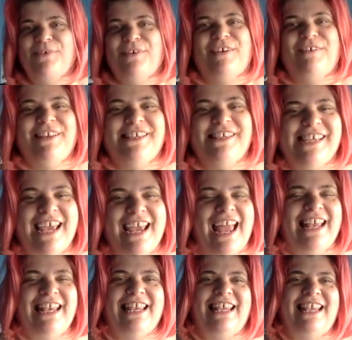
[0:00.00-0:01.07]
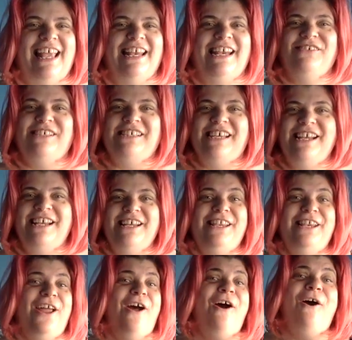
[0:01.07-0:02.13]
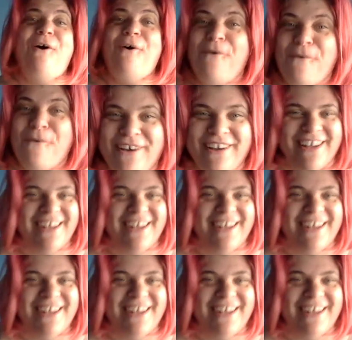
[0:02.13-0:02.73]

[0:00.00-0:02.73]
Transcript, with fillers: would say and and i would say no